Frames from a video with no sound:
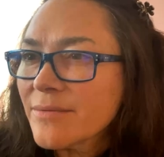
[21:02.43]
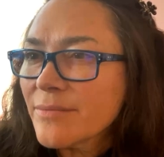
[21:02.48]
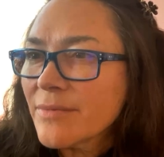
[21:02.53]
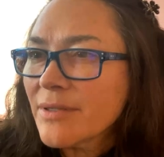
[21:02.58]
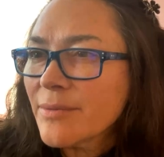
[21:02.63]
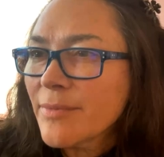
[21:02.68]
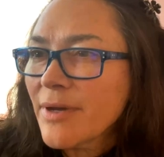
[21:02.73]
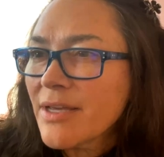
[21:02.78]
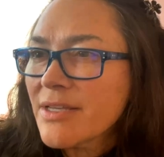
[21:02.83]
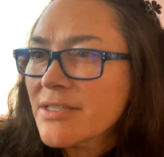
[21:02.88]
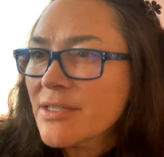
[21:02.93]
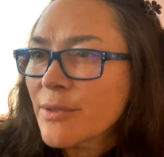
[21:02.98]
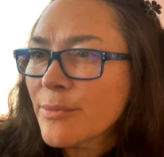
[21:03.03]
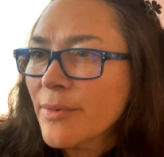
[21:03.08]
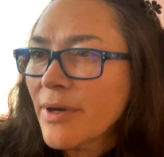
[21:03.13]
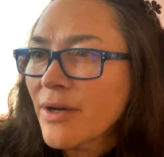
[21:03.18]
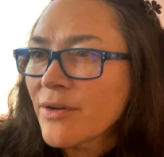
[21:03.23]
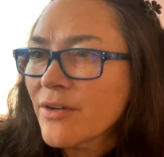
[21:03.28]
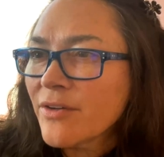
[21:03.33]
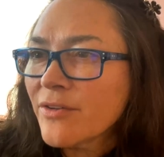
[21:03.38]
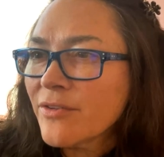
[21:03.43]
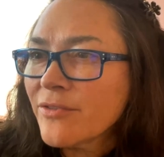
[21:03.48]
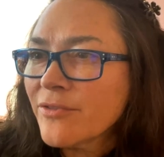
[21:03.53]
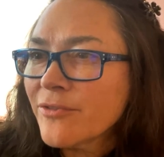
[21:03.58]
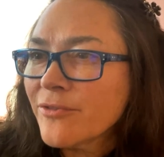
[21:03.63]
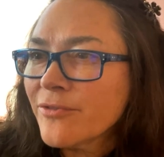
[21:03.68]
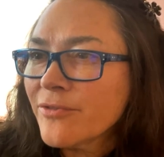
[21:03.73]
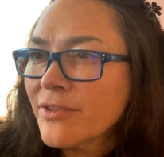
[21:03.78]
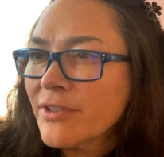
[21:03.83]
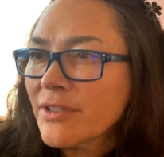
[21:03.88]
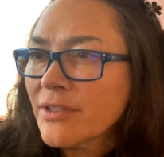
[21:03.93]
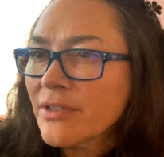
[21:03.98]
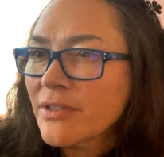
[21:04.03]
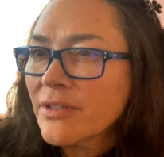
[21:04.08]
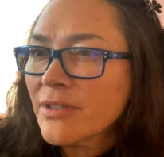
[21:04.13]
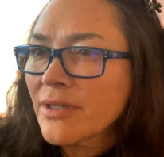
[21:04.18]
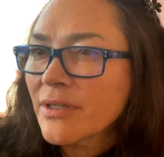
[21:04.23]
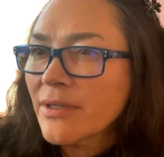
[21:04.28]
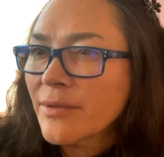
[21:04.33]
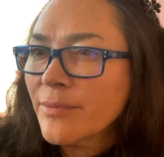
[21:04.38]
Minimize the amount of filler
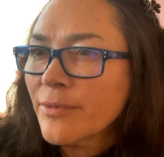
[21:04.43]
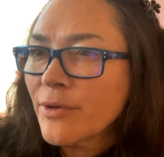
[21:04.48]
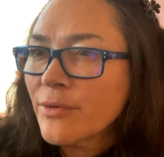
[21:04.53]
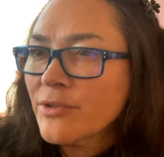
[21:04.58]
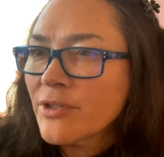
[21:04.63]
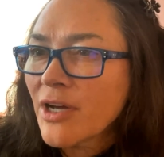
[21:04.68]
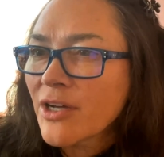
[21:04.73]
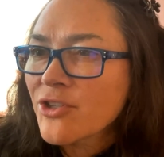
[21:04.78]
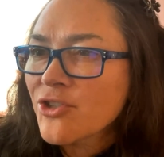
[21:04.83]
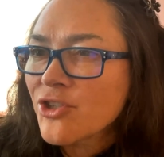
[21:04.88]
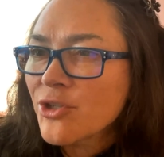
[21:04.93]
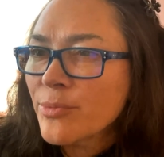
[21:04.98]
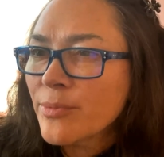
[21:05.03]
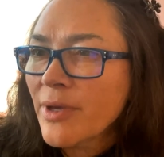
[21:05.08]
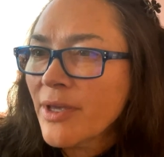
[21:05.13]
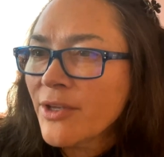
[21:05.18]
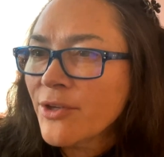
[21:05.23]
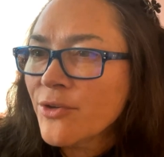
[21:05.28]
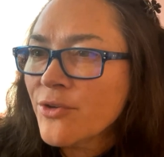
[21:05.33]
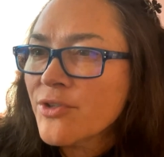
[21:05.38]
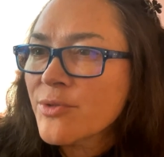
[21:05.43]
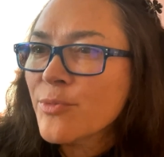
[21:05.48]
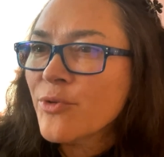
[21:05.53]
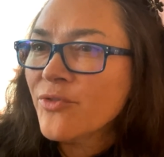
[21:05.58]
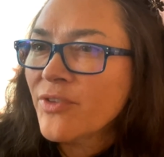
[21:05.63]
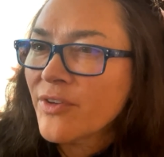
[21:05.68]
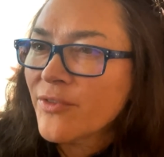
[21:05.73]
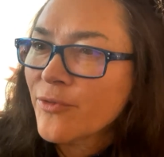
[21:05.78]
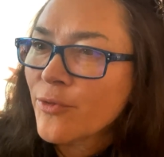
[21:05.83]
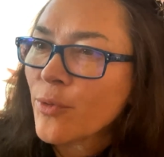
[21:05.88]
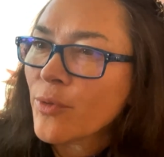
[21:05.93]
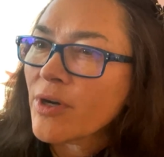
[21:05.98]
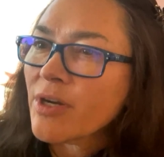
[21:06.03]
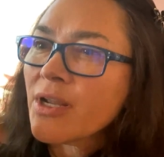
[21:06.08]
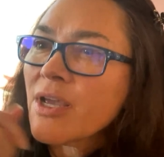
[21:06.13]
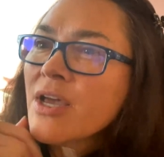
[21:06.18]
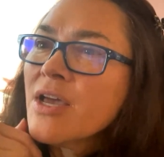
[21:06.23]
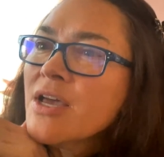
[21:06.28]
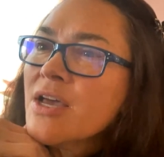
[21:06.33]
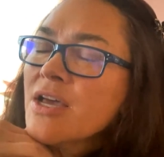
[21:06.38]
and Botox you may use moving forward.
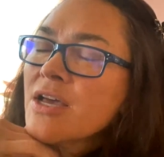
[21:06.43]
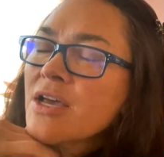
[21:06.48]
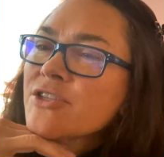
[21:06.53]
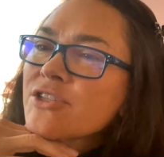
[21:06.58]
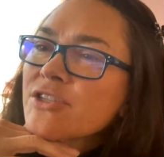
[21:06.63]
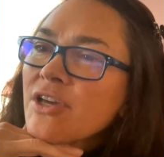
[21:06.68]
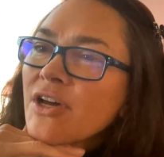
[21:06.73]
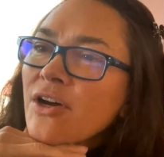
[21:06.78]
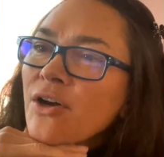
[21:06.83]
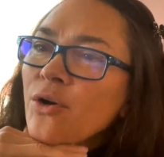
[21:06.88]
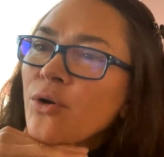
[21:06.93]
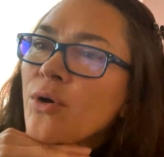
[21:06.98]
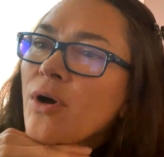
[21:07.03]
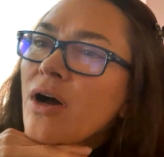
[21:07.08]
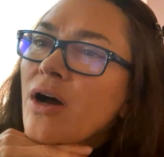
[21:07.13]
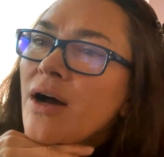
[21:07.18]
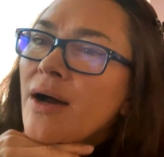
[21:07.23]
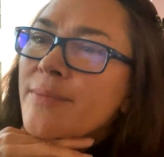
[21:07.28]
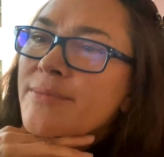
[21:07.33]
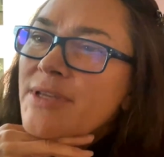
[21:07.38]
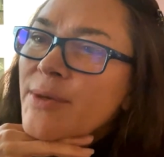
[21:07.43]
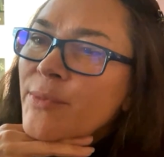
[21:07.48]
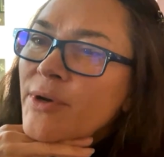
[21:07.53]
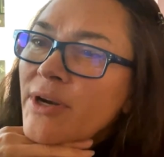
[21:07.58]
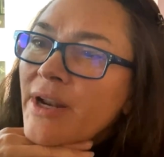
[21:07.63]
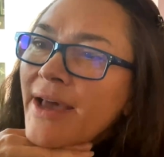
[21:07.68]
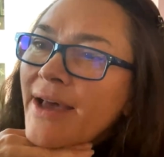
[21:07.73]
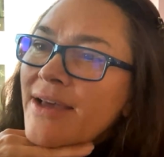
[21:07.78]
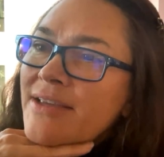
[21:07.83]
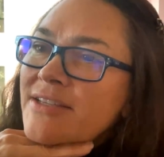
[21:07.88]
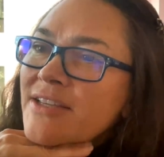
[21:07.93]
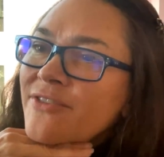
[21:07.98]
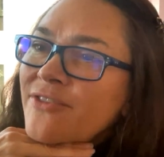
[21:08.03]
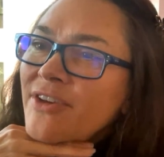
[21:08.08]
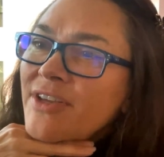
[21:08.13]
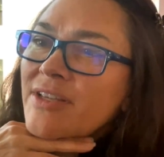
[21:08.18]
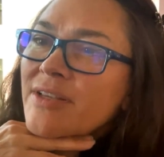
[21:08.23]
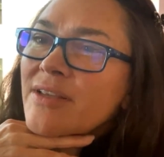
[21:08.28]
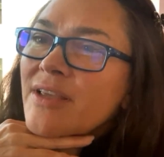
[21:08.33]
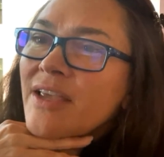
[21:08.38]
So someone asked
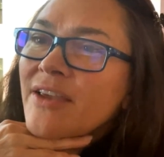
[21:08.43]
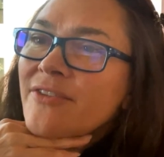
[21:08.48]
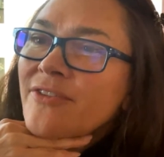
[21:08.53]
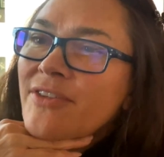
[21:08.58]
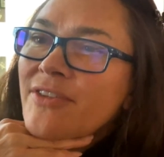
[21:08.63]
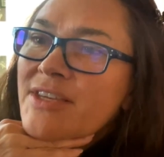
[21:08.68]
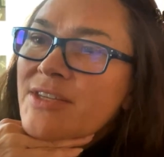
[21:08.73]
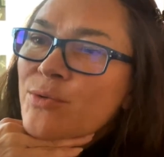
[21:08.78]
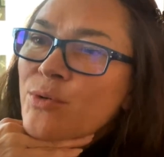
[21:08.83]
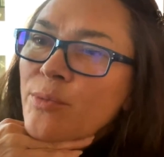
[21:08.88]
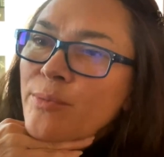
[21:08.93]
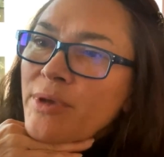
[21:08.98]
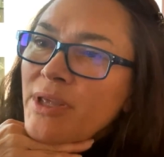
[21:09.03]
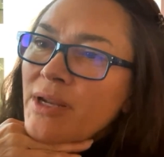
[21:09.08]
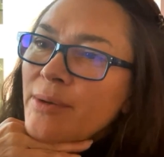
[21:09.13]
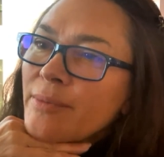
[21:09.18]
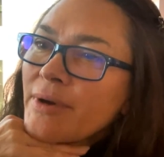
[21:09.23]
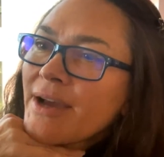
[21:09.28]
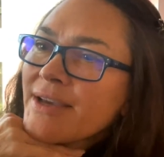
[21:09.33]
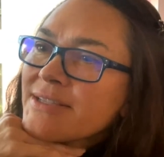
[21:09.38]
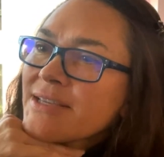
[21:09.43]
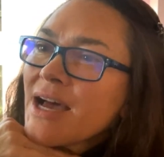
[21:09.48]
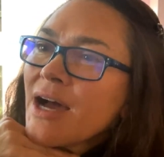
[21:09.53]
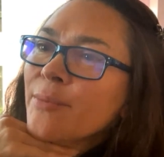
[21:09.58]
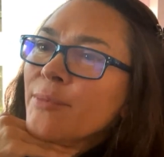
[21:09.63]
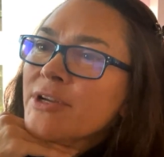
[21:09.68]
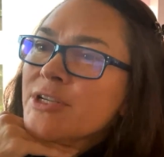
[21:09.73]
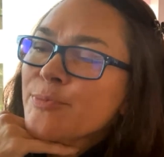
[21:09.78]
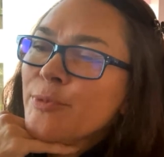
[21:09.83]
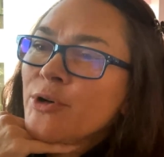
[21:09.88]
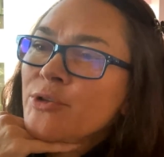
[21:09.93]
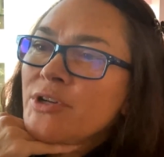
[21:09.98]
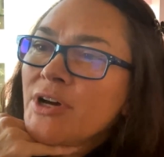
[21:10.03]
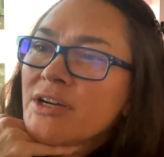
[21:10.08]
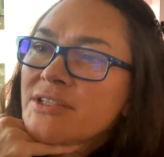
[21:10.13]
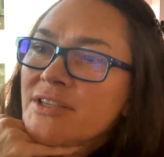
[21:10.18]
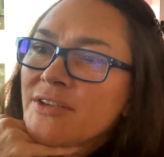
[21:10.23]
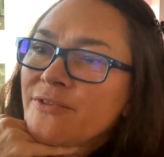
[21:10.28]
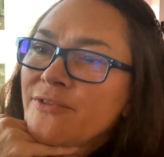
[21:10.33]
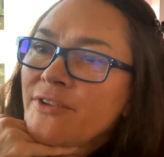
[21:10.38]
if this will minimize how much Botox
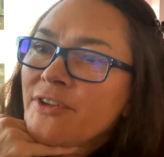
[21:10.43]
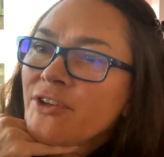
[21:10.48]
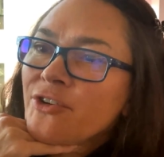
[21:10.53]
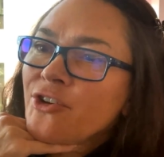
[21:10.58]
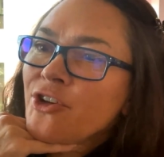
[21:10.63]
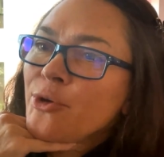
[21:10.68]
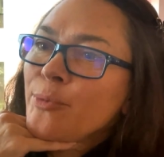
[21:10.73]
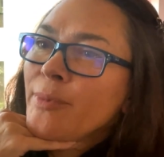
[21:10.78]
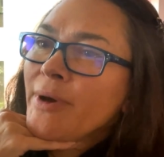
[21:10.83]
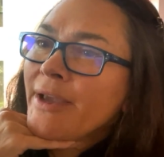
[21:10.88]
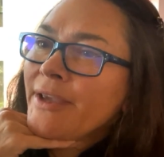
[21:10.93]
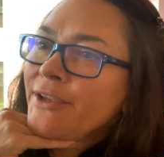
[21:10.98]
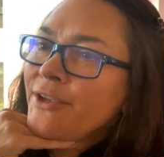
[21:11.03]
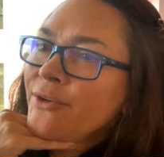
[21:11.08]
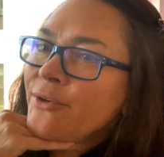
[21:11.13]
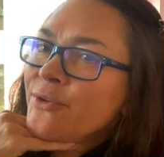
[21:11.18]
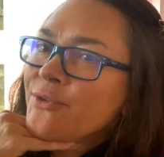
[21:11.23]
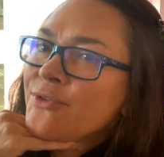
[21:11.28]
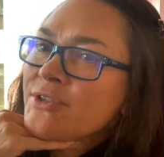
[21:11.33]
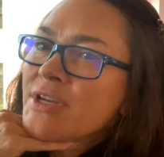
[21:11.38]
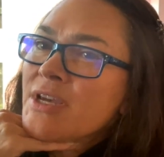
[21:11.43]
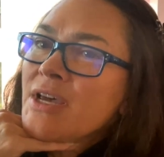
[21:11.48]
and filler you might use.